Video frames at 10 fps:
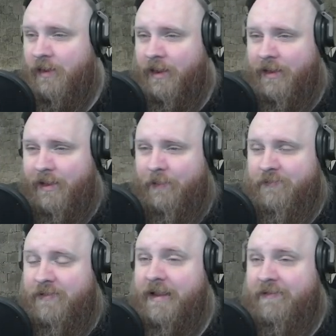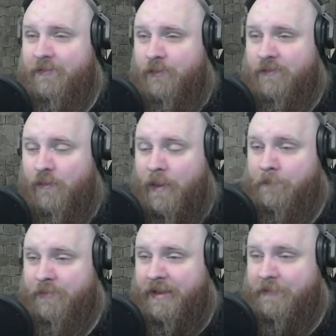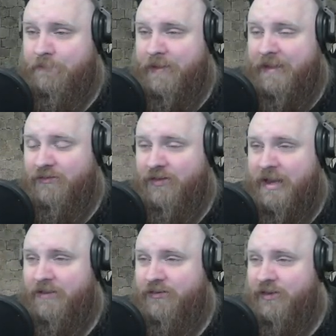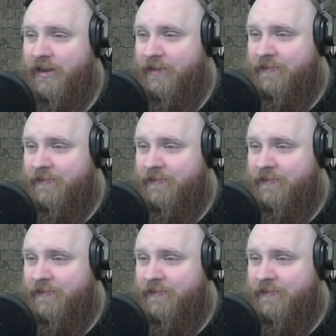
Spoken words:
So that is also a big change.